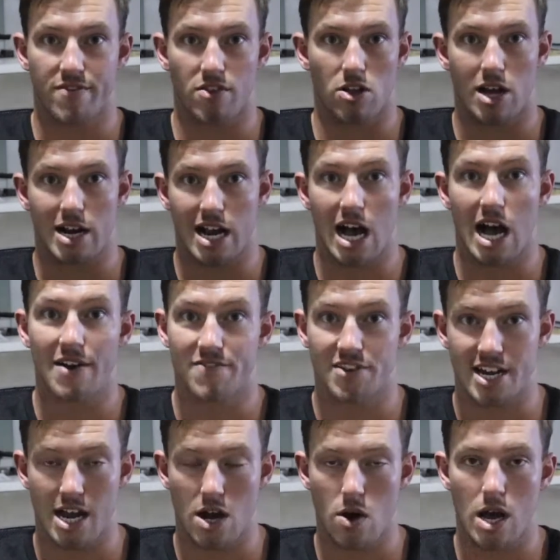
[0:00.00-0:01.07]
for like half
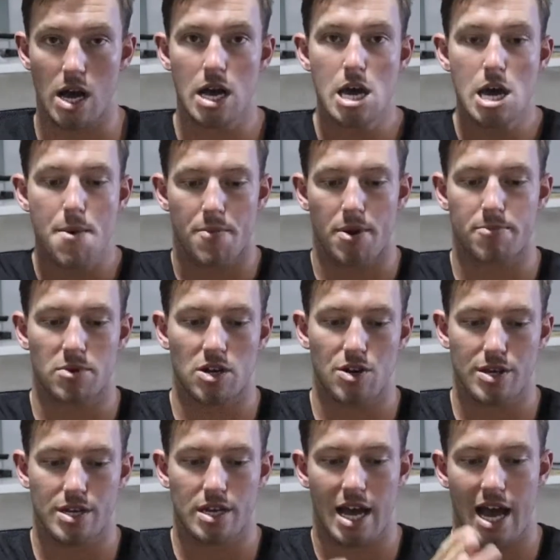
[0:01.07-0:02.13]
an hour. But I'm
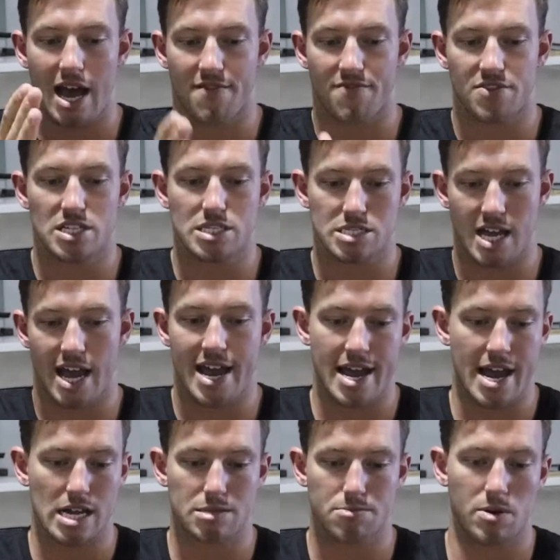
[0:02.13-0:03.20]
going to have this day
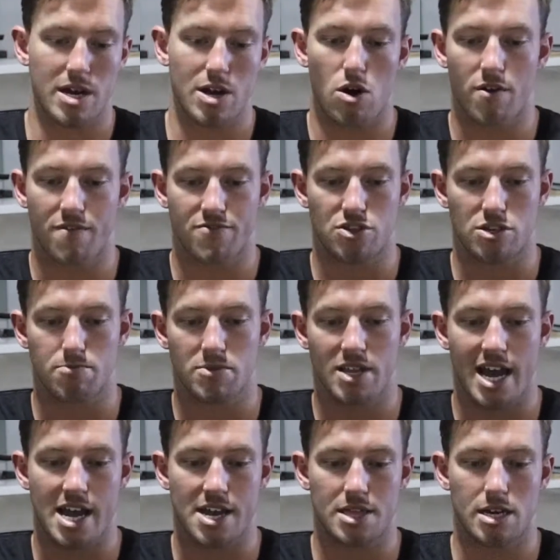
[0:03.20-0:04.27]
as my off gym
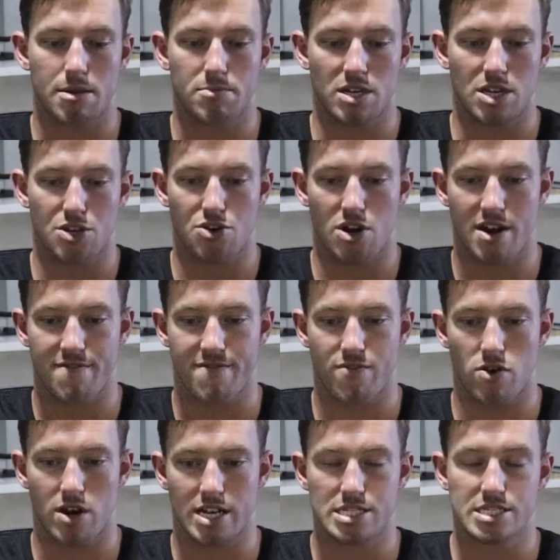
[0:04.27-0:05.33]
day, and then I'm going to train
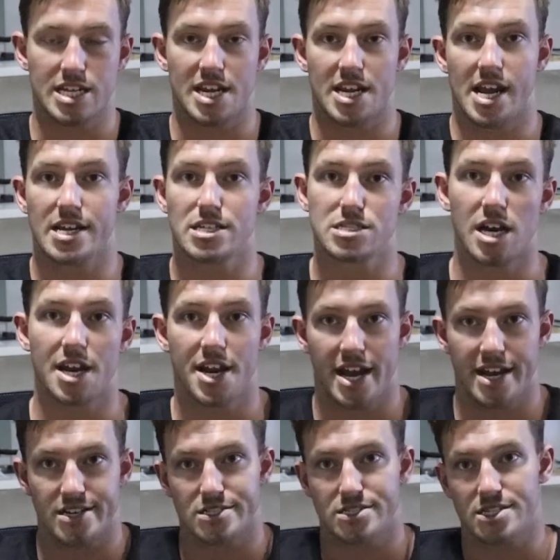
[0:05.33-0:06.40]
Friday, Saturday,
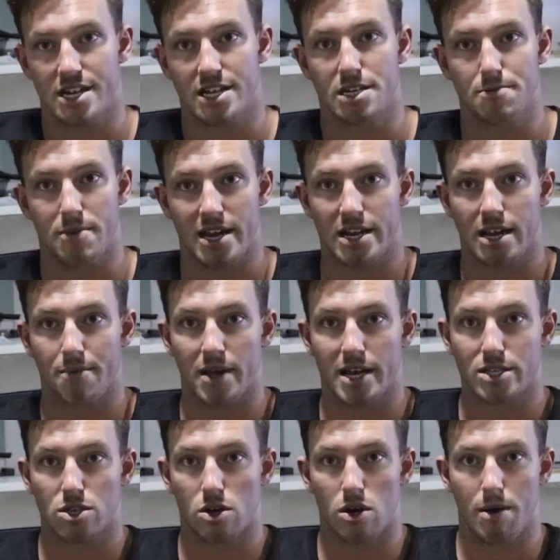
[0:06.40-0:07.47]
Sunday instead to make up
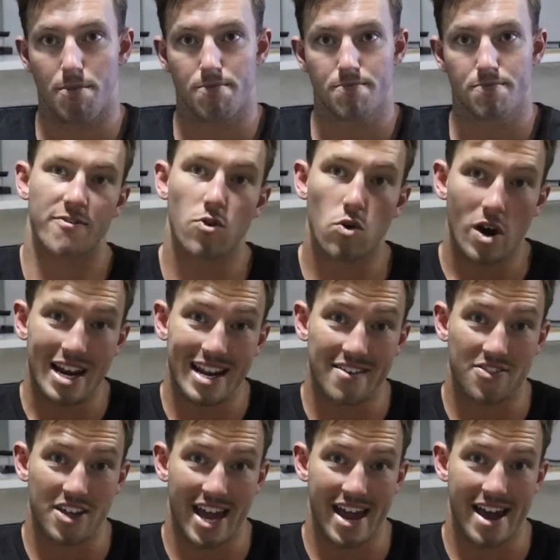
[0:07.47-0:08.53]
that time. Before I
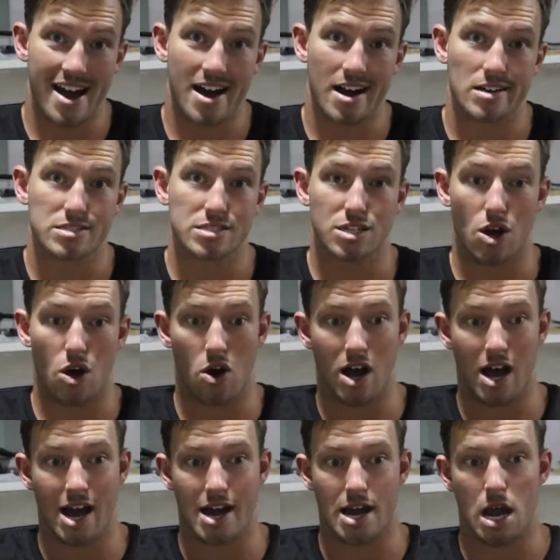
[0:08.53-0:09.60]
left the house,
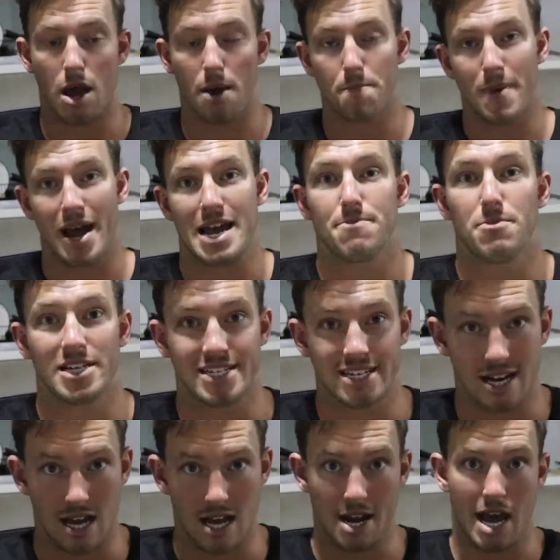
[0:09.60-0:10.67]
I made my
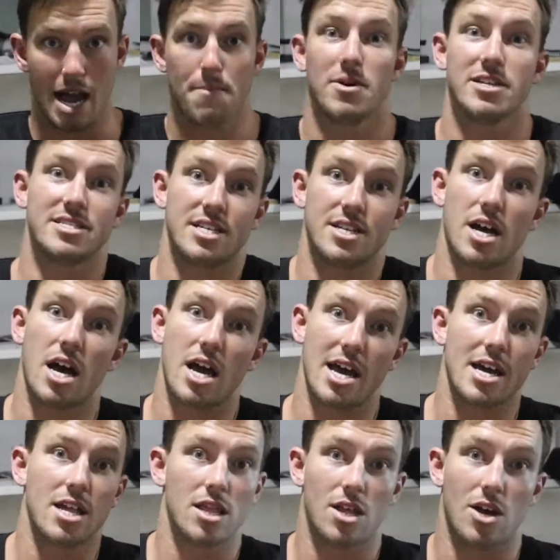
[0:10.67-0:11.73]
dinner and had my dinner
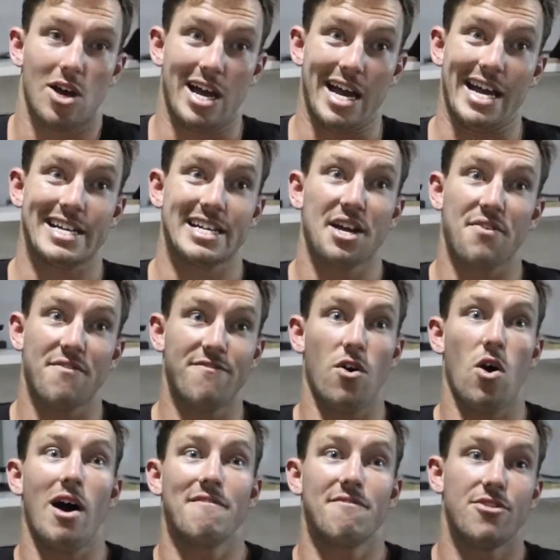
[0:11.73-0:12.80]
at like
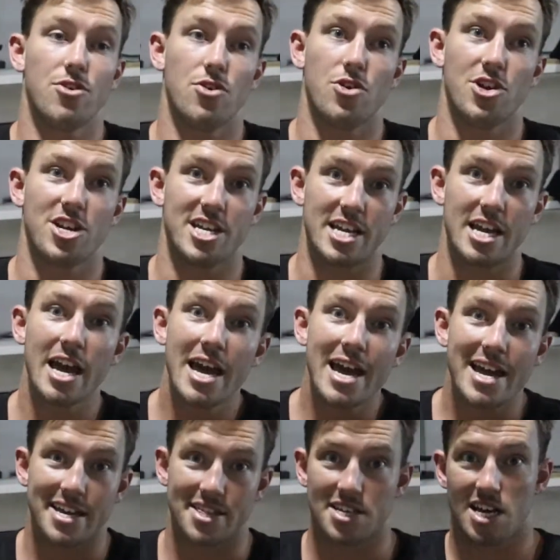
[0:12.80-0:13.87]
5:30
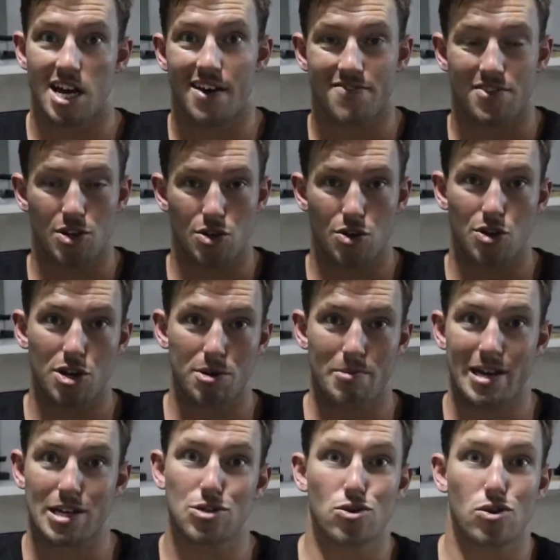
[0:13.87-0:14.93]
in the afternoon to
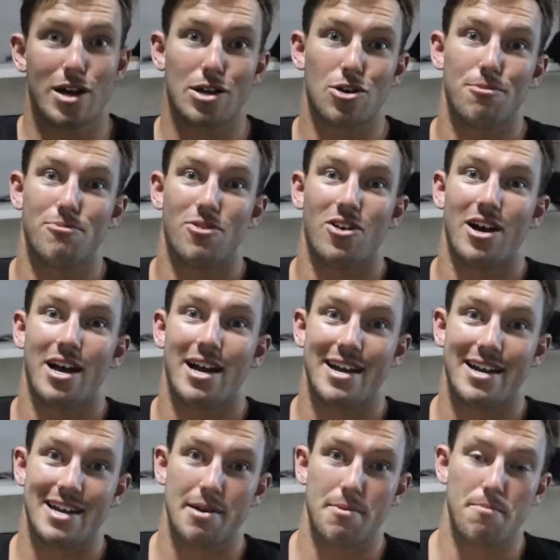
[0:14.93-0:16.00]
make sure I got
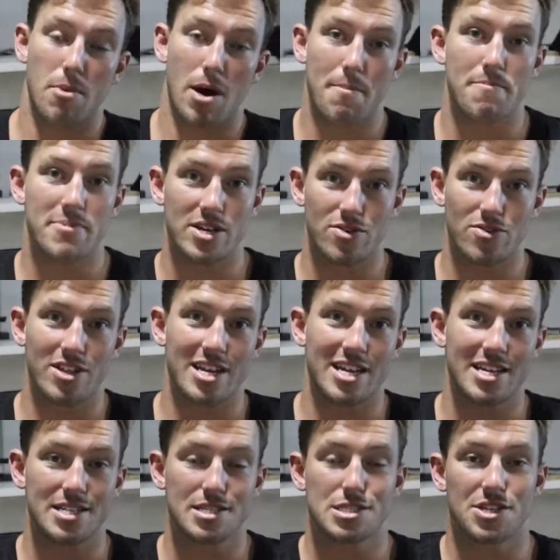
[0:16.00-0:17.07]
my meal
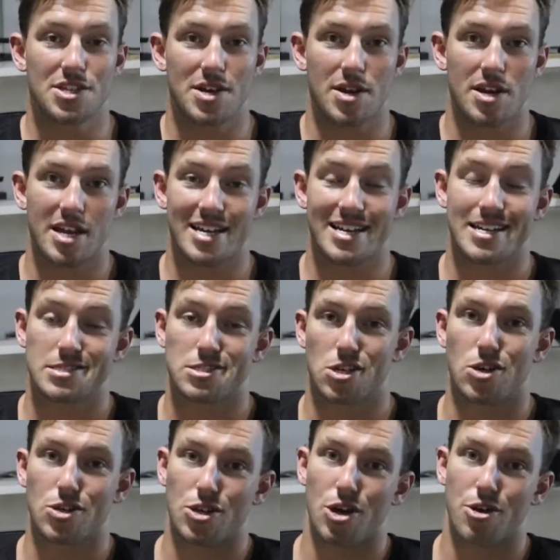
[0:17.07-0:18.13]
in, so then in case I
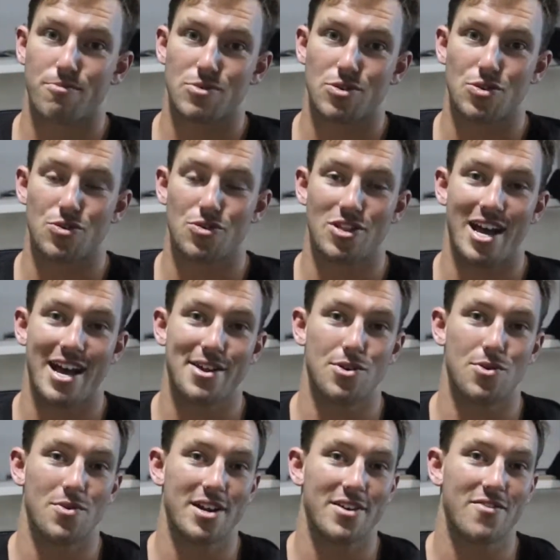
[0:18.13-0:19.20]
got home too late
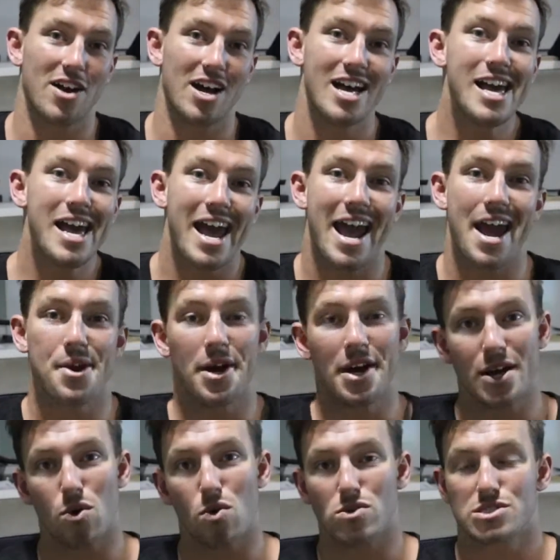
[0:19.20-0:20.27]
or whatever. And
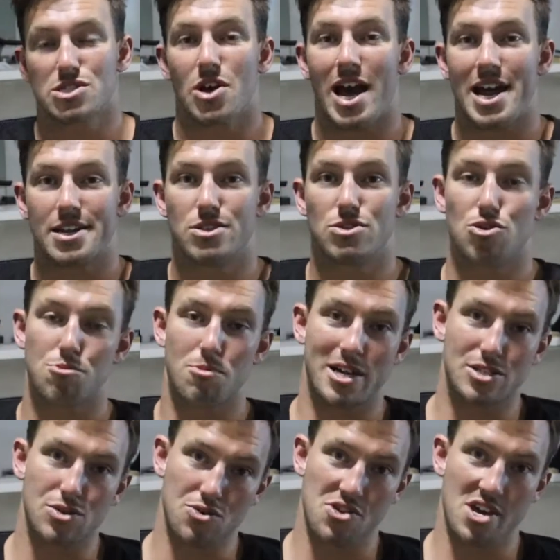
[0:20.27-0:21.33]
I also had to do my
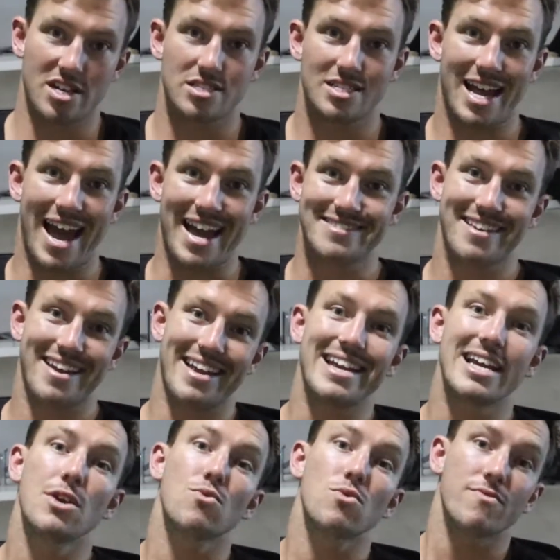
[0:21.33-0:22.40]
2018
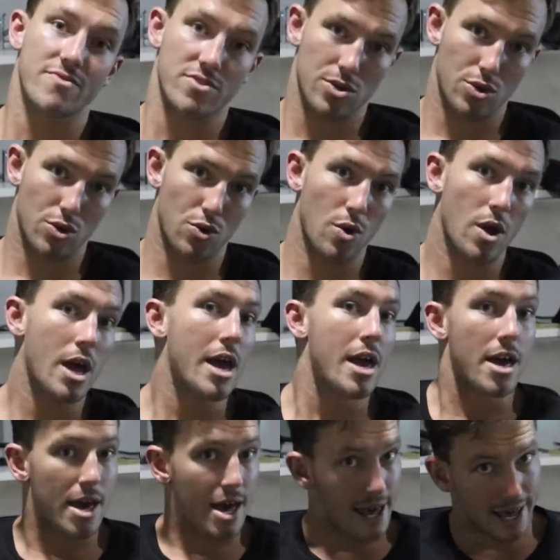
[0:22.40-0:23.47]
in review
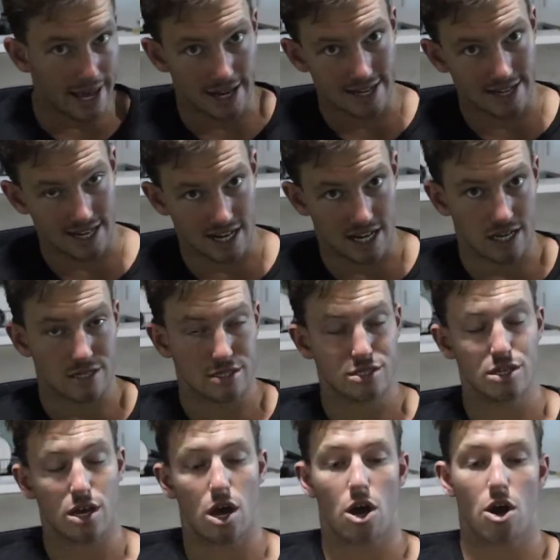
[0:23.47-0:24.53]
editing,
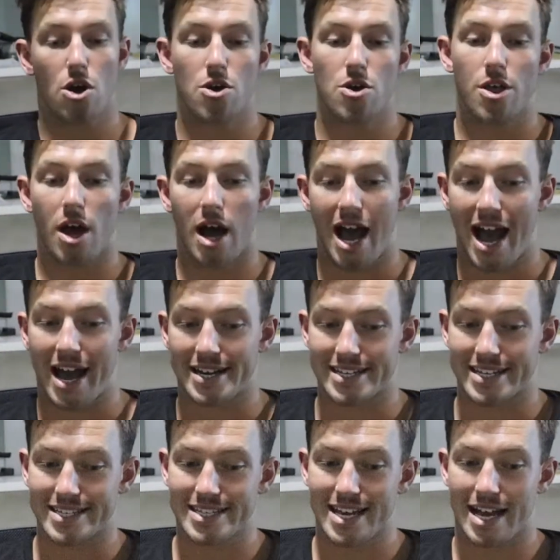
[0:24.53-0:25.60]
so I had to
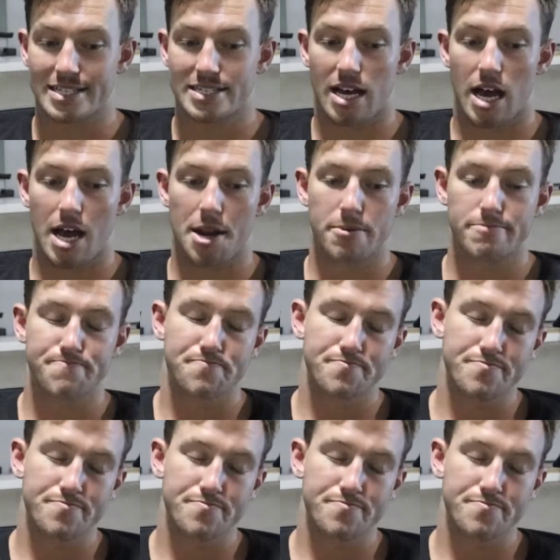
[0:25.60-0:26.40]
get that done.